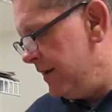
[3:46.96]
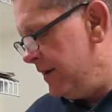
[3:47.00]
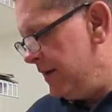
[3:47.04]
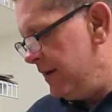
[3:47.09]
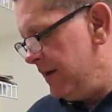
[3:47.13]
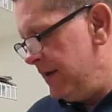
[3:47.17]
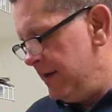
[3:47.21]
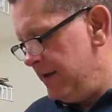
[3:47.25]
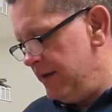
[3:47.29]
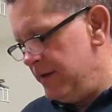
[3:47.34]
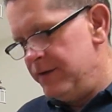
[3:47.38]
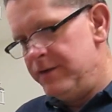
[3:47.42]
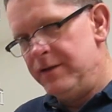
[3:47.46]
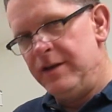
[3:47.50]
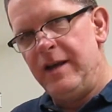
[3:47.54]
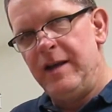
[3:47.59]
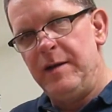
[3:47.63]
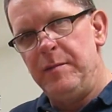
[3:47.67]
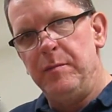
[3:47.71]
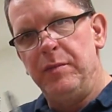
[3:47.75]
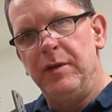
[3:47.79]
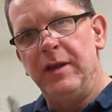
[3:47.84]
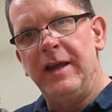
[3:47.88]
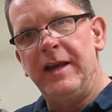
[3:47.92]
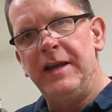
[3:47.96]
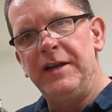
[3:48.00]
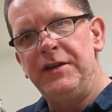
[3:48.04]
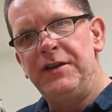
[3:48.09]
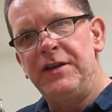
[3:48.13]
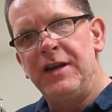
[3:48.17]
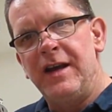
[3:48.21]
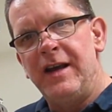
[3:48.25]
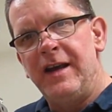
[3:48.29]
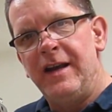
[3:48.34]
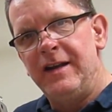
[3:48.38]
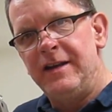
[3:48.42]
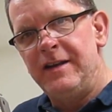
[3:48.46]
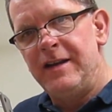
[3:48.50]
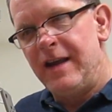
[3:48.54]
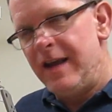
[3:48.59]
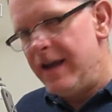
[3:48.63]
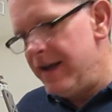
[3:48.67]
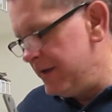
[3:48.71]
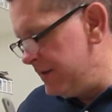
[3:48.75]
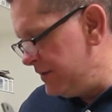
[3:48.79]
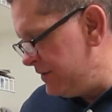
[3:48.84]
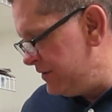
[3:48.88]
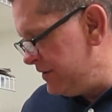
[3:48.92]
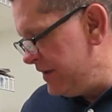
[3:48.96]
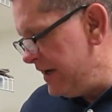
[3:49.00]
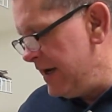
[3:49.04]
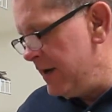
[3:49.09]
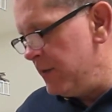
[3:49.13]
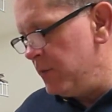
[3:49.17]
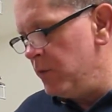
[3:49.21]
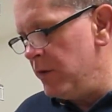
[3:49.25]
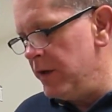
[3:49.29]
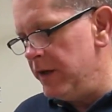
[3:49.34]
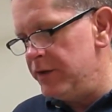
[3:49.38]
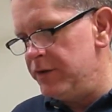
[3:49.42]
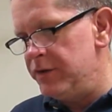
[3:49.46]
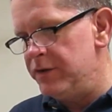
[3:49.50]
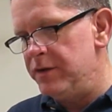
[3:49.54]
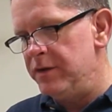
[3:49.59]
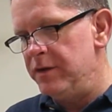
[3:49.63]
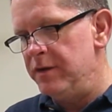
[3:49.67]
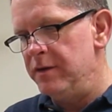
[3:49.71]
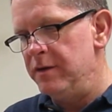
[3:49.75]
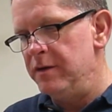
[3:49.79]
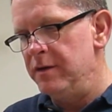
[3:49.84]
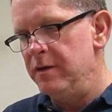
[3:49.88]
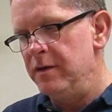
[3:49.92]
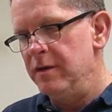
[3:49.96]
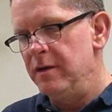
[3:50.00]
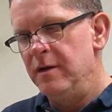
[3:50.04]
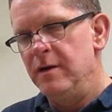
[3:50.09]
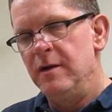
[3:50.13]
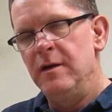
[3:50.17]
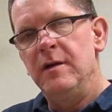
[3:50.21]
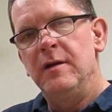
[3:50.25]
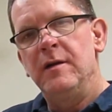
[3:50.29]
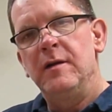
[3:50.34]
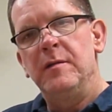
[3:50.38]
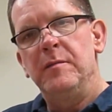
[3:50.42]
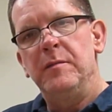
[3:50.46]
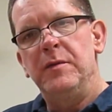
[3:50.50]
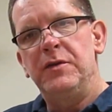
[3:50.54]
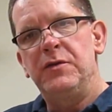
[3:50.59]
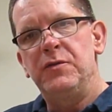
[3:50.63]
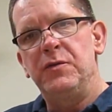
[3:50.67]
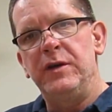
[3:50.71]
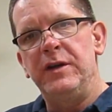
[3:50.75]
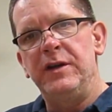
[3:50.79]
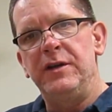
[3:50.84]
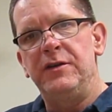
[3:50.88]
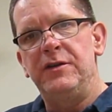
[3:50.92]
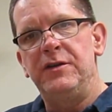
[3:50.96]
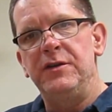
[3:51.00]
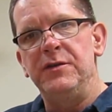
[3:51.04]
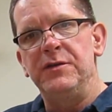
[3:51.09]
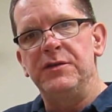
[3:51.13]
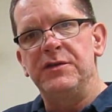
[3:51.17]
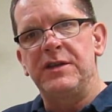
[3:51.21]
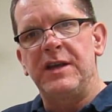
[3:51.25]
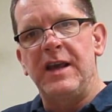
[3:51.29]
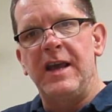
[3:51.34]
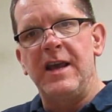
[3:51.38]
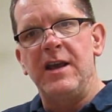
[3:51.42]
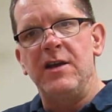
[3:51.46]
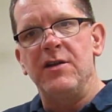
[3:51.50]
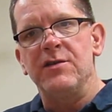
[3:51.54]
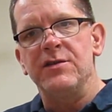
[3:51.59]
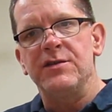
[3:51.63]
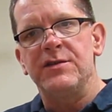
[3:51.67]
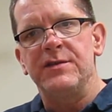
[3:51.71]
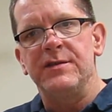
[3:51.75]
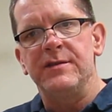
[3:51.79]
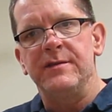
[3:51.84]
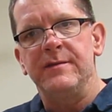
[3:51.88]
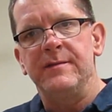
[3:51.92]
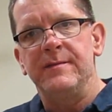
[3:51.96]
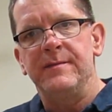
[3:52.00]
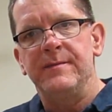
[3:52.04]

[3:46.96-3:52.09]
is a blade tang sandwiched between two scales,